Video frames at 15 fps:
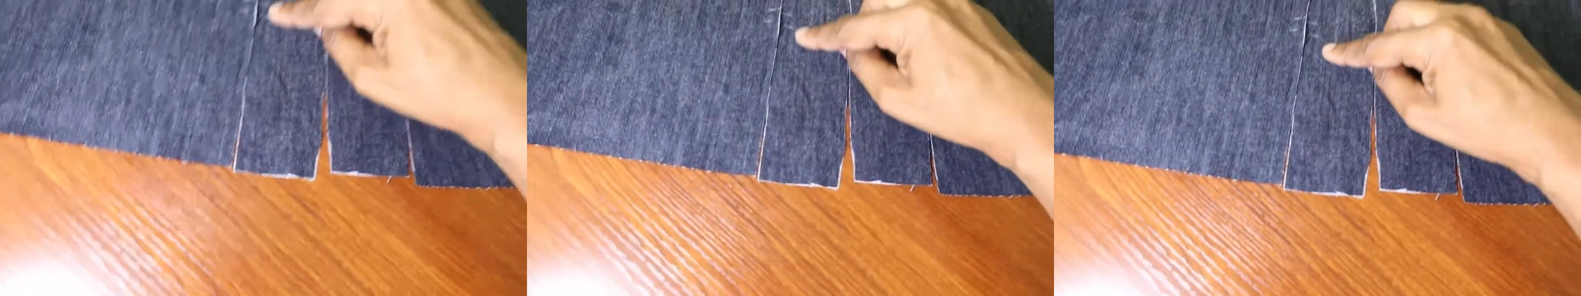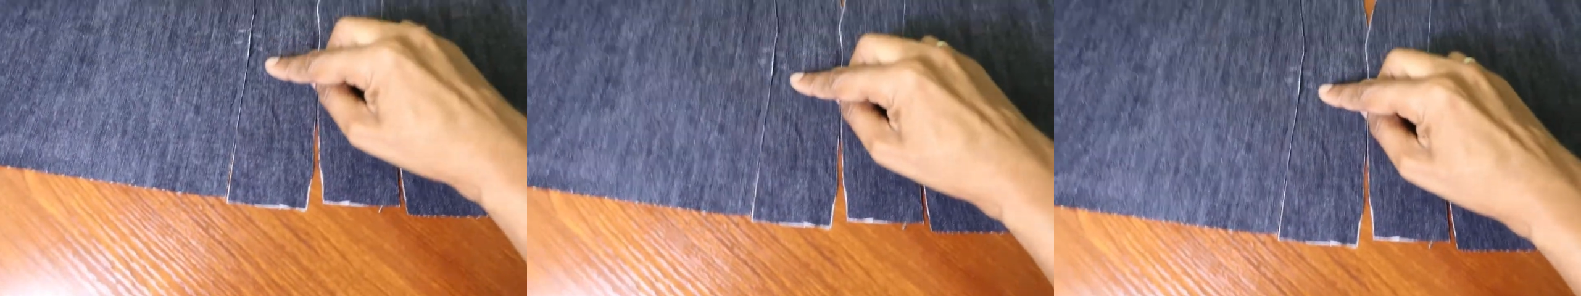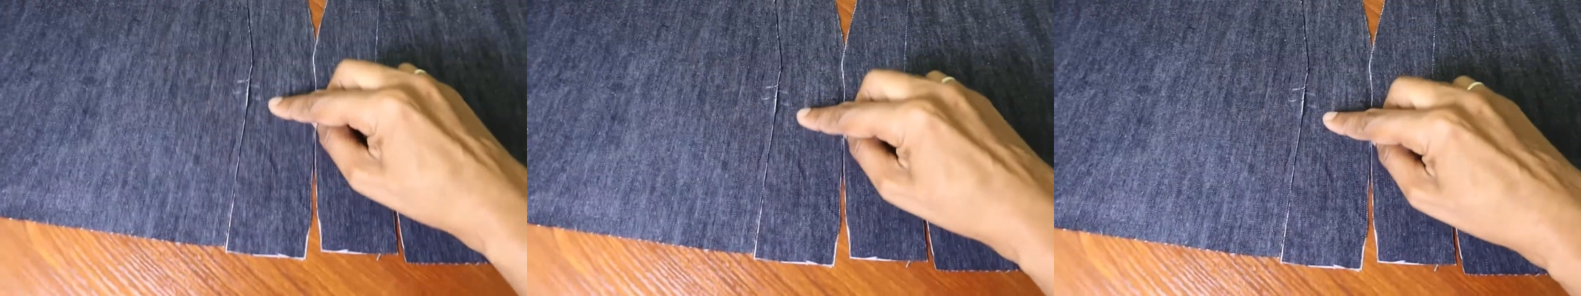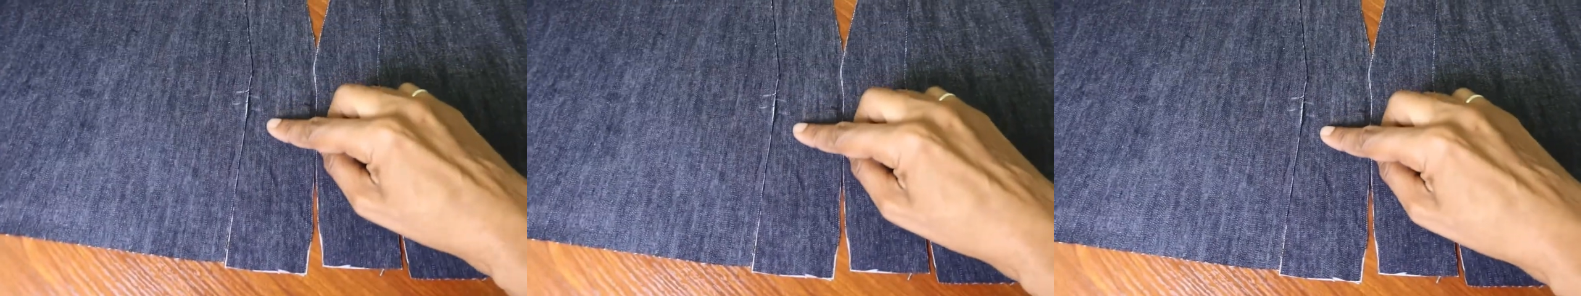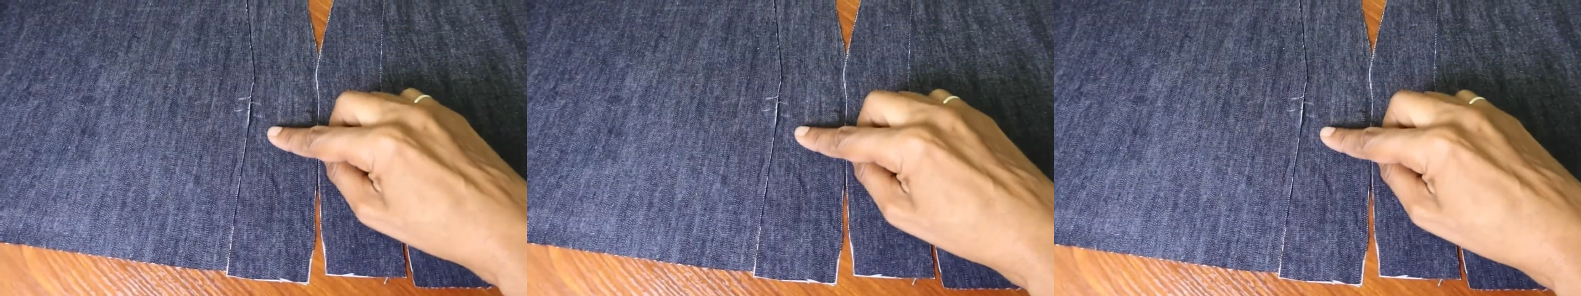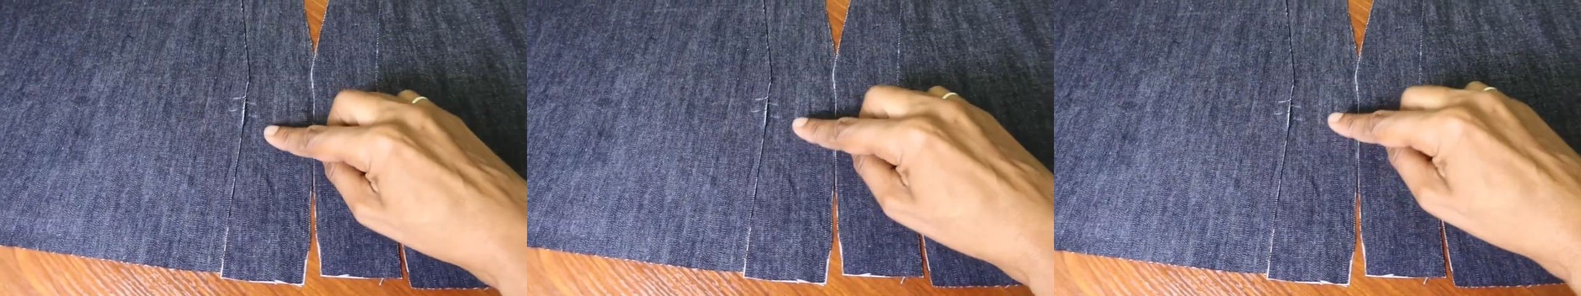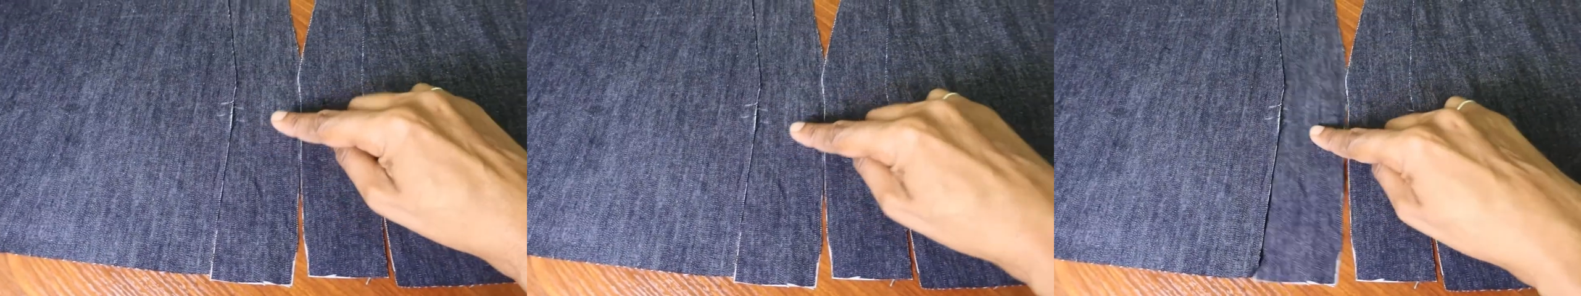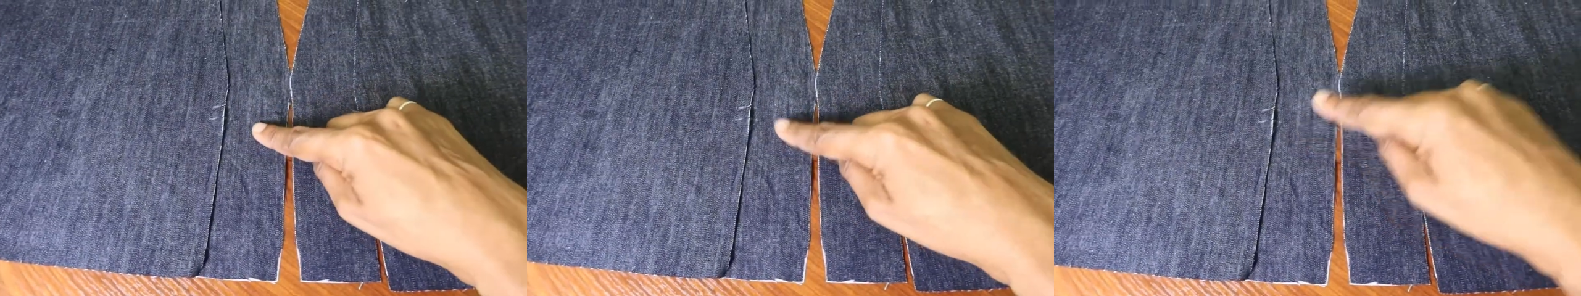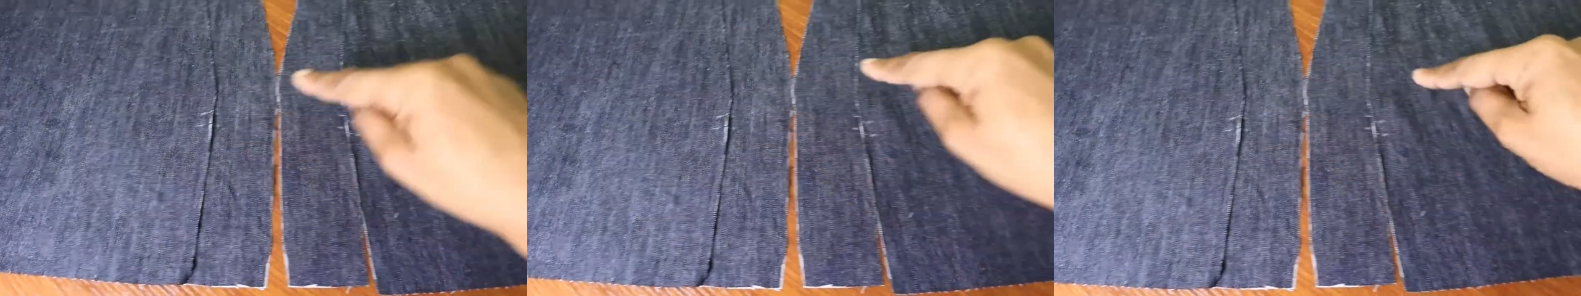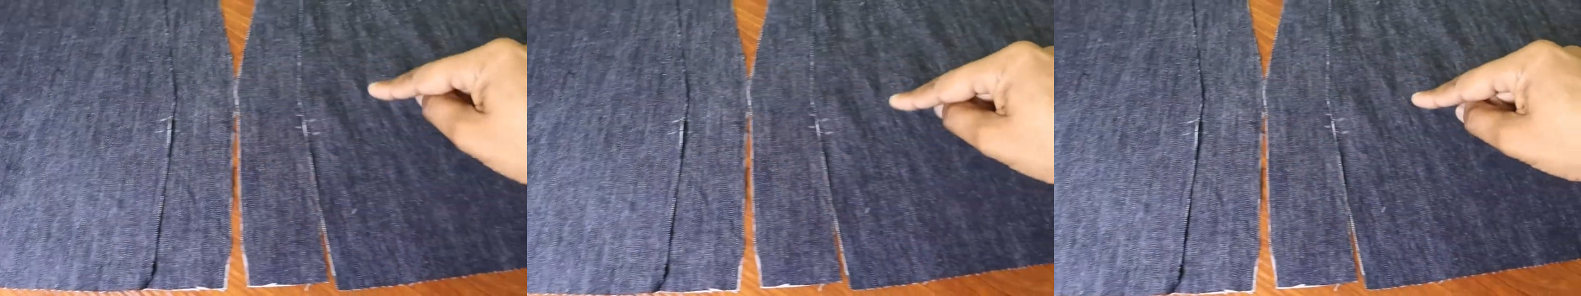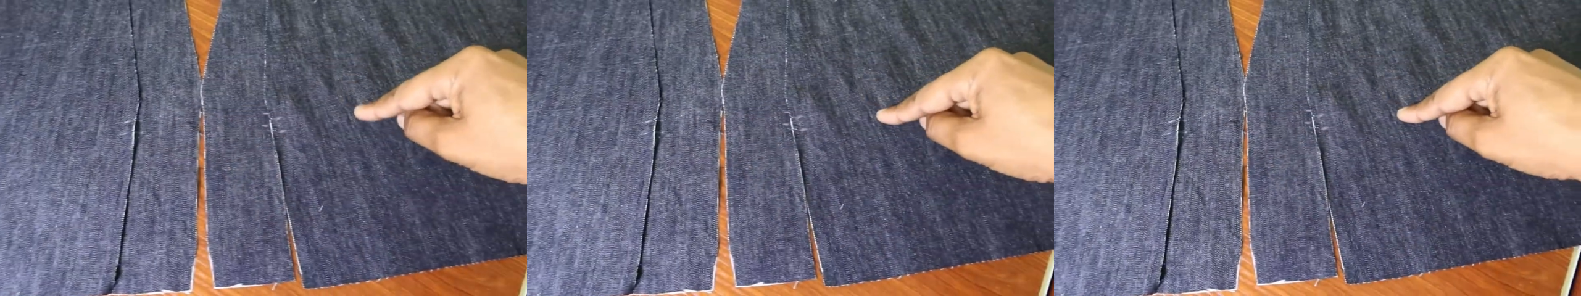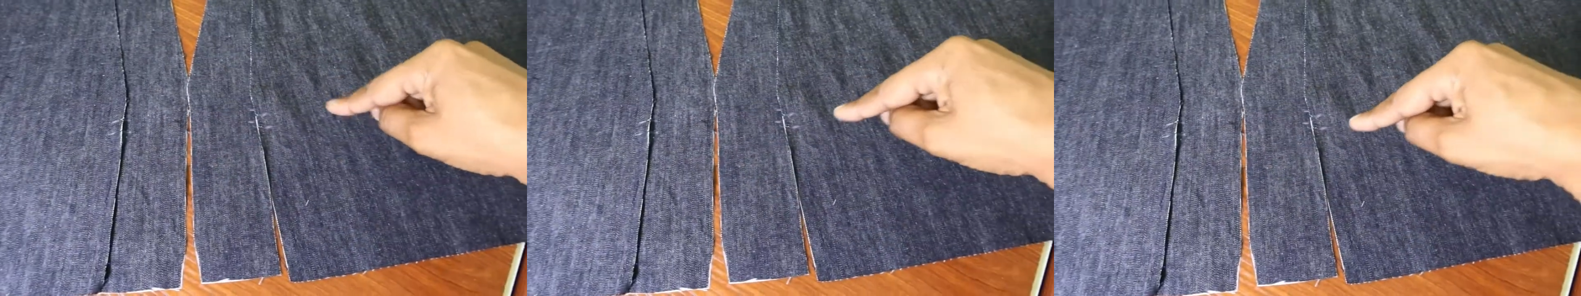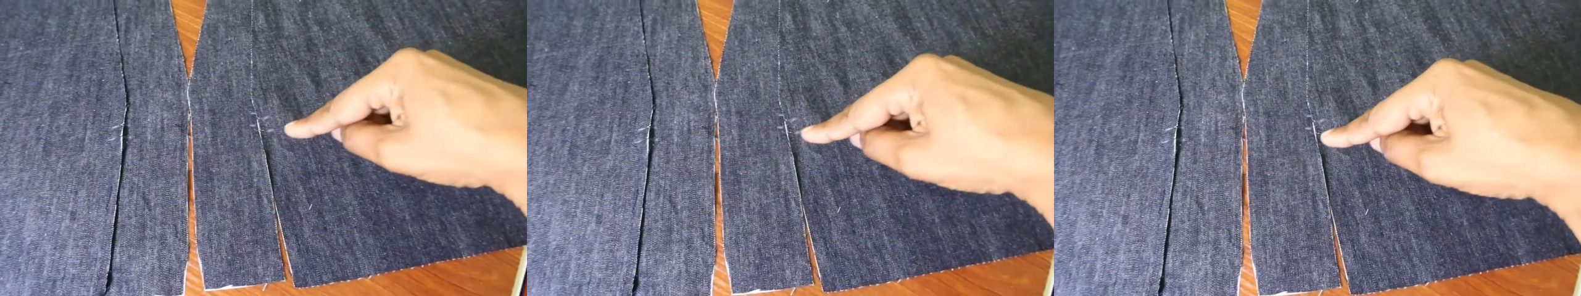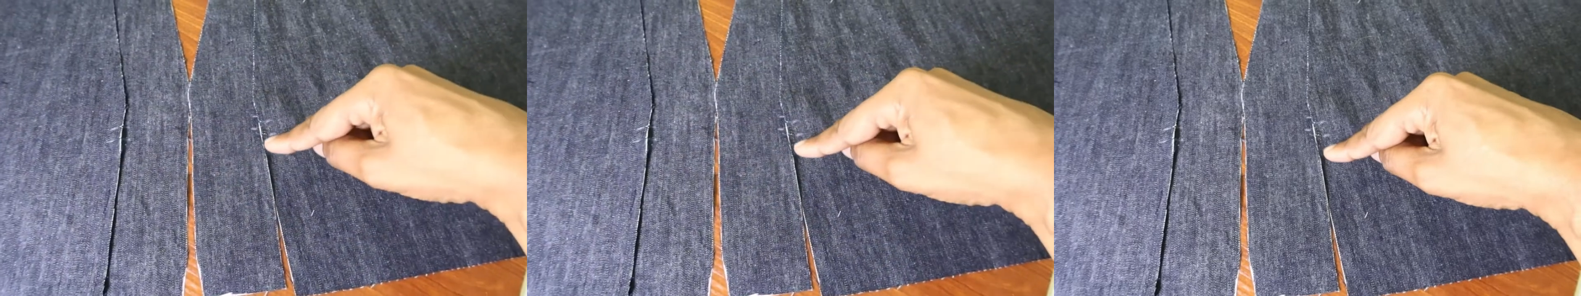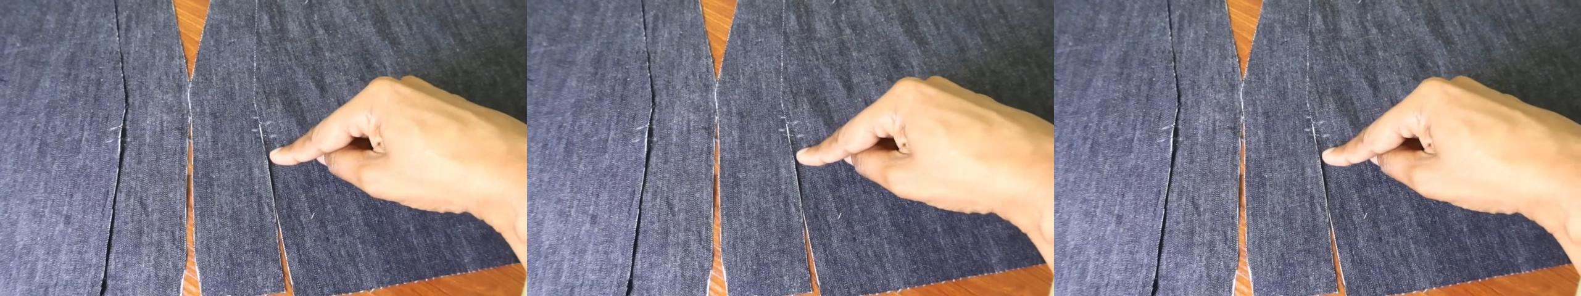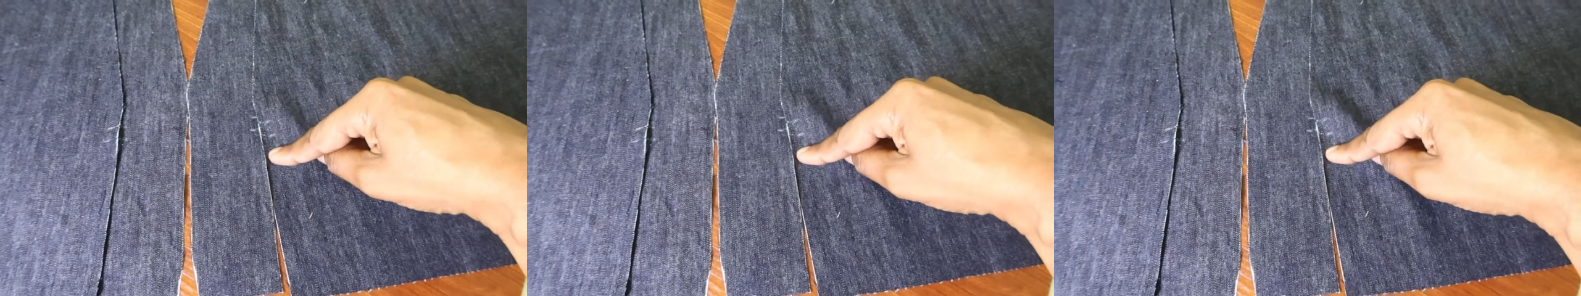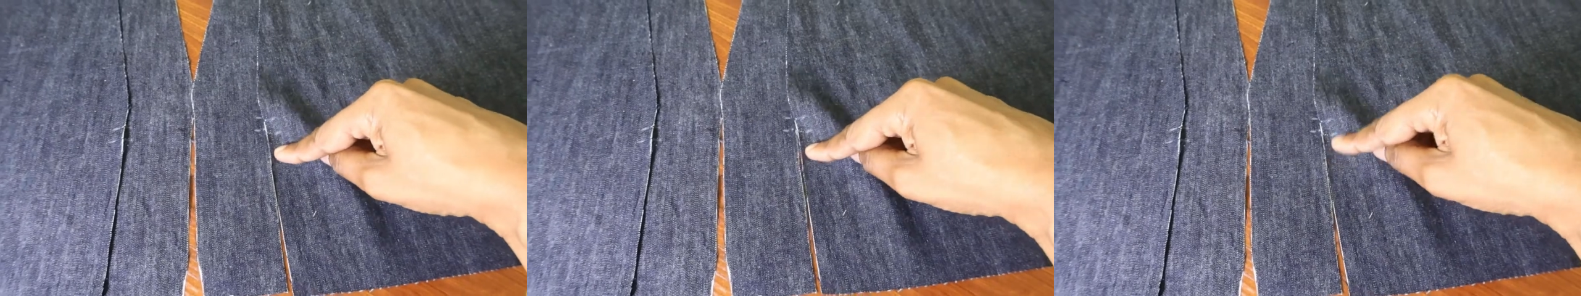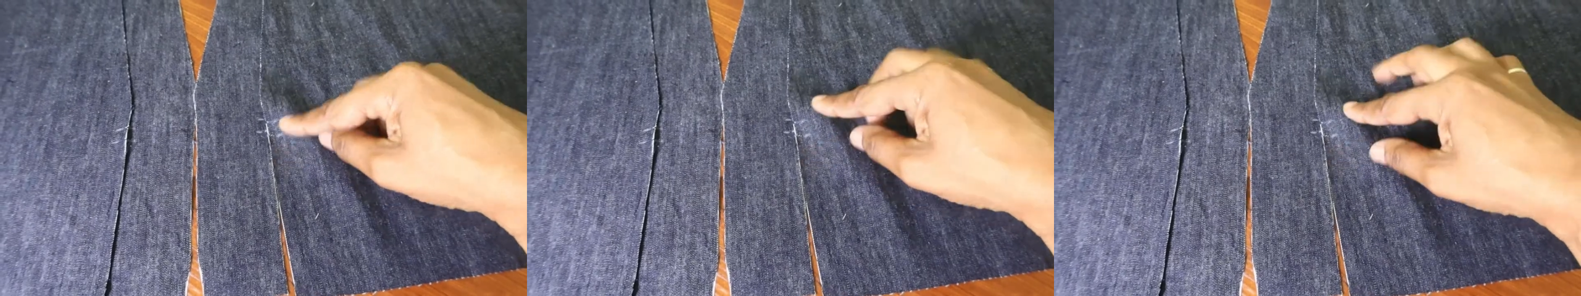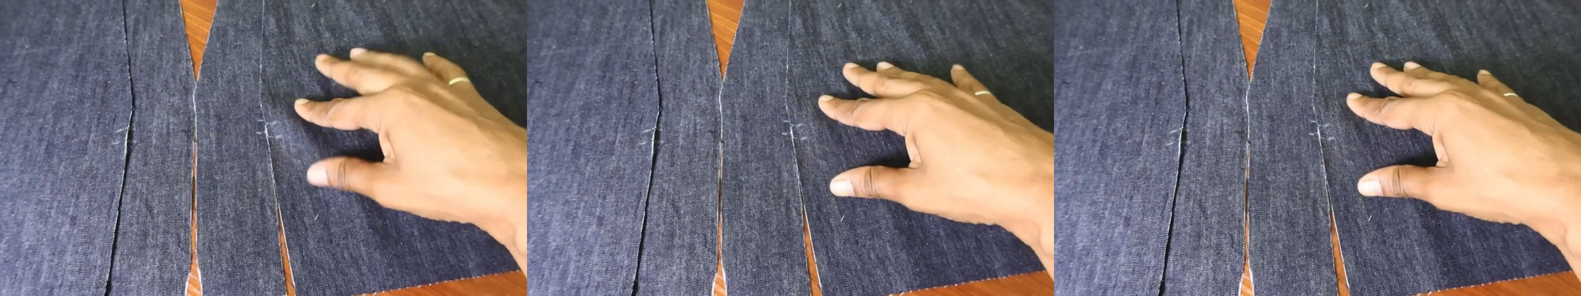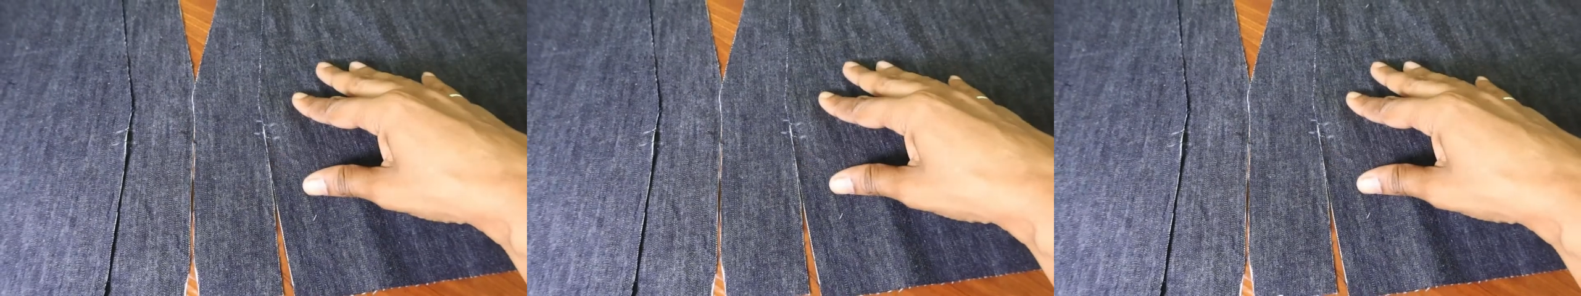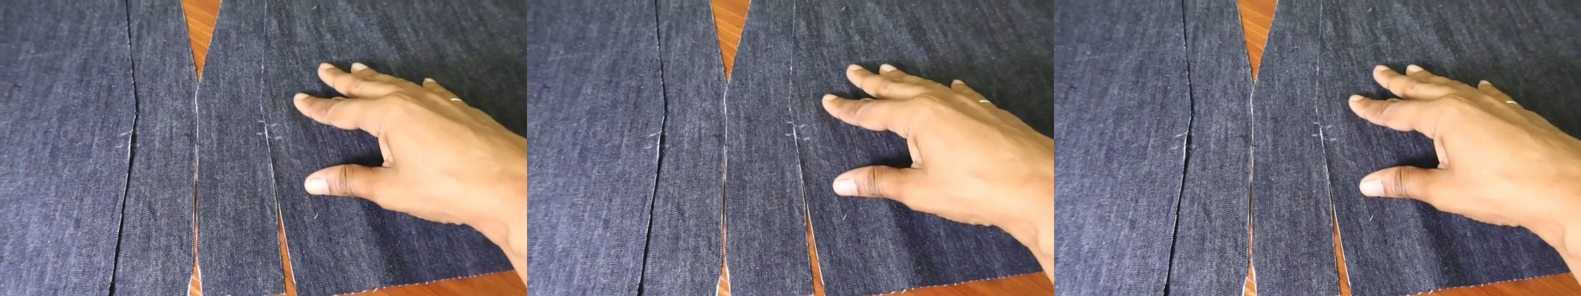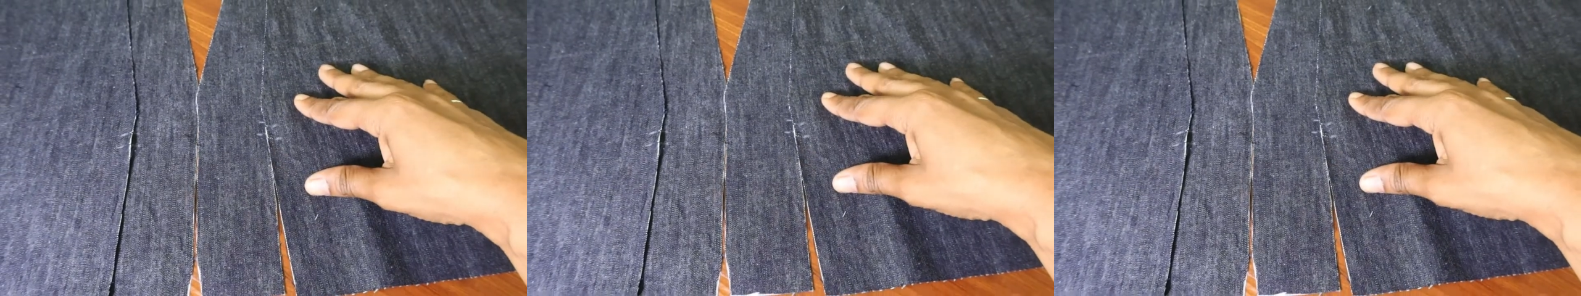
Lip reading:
(no speaker visible)